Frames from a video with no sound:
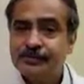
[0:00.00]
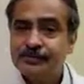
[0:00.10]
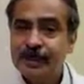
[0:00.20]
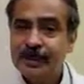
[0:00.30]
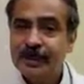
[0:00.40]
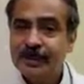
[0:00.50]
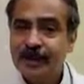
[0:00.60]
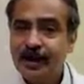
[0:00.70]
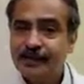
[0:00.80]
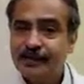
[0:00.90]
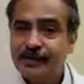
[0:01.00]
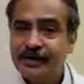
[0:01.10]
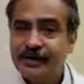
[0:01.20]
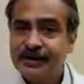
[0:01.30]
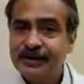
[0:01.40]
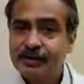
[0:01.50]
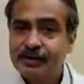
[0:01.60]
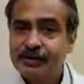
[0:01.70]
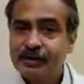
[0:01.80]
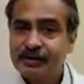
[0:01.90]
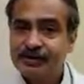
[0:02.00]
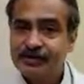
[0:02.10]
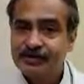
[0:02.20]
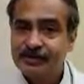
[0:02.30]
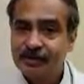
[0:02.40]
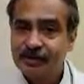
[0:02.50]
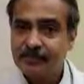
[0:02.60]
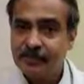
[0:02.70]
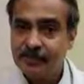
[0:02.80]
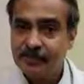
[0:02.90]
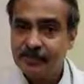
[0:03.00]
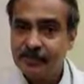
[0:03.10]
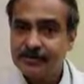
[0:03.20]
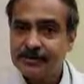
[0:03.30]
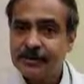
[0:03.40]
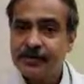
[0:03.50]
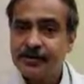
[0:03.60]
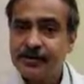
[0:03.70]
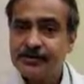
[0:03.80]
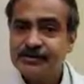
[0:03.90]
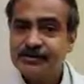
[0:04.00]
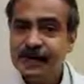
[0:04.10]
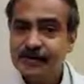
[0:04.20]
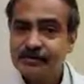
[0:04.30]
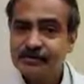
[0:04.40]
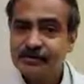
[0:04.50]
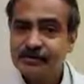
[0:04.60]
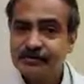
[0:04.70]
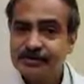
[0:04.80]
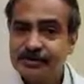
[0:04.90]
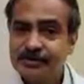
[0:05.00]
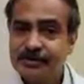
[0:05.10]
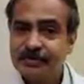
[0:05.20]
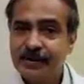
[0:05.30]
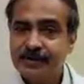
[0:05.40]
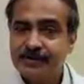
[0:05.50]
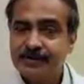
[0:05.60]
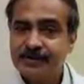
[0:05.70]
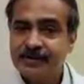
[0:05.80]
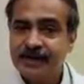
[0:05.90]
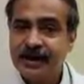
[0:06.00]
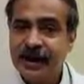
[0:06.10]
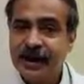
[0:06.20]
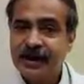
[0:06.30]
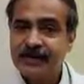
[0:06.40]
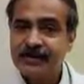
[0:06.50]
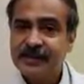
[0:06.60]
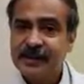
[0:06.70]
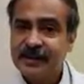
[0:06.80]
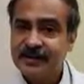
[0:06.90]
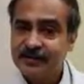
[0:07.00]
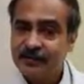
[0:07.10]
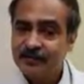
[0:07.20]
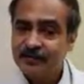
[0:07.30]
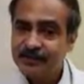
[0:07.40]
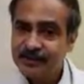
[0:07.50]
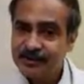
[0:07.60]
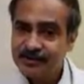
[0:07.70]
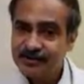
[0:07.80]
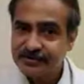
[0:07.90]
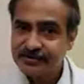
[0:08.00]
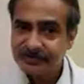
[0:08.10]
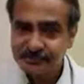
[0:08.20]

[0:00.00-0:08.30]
while evacuating the TUR chips or blood clots, reducing the hydrostatic pressure by reducing the height and rate of irrigation,